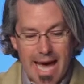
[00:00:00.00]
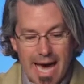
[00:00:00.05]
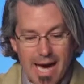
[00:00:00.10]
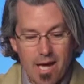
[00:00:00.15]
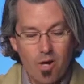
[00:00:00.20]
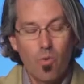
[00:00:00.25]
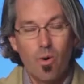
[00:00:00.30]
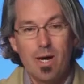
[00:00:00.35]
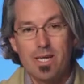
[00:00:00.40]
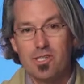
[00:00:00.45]

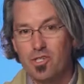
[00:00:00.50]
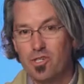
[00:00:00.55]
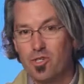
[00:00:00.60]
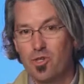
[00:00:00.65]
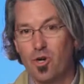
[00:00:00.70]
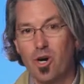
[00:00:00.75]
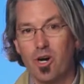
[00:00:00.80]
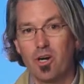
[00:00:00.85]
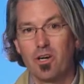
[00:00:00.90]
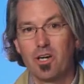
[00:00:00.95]
how do I
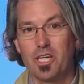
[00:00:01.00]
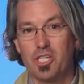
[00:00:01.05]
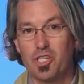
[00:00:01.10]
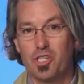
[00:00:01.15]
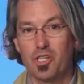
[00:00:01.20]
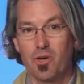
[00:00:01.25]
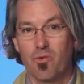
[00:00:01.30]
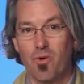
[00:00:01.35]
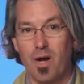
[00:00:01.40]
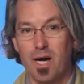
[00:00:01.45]
start a
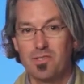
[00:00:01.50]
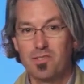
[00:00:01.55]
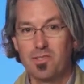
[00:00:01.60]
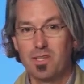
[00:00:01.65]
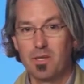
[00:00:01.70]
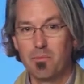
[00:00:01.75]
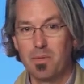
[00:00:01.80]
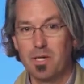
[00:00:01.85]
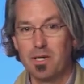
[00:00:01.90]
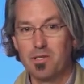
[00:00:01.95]

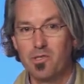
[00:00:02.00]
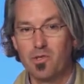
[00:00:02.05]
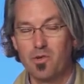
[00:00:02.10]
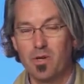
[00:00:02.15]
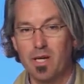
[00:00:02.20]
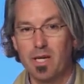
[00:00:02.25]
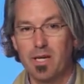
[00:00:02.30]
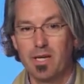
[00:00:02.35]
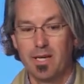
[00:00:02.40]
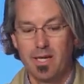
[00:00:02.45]
generosity ministry?